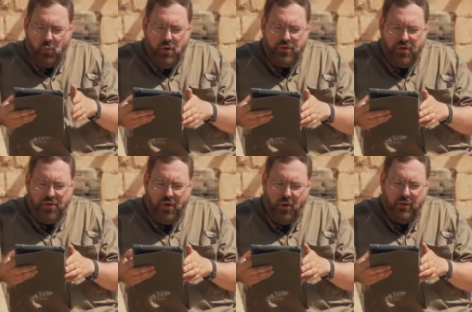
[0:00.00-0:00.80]
with
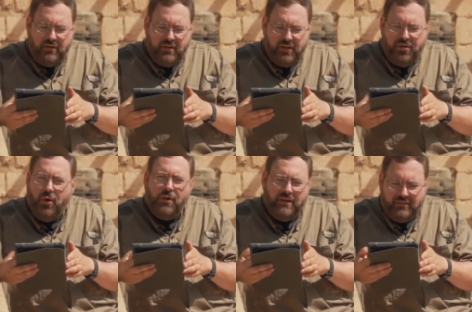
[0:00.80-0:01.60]
authority.
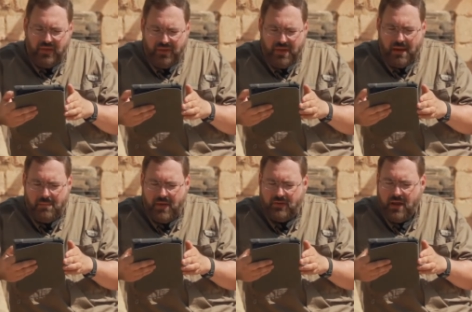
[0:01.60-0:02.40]
Authority is a
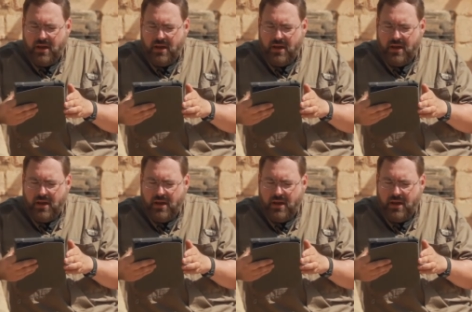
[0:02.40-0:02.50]
theme that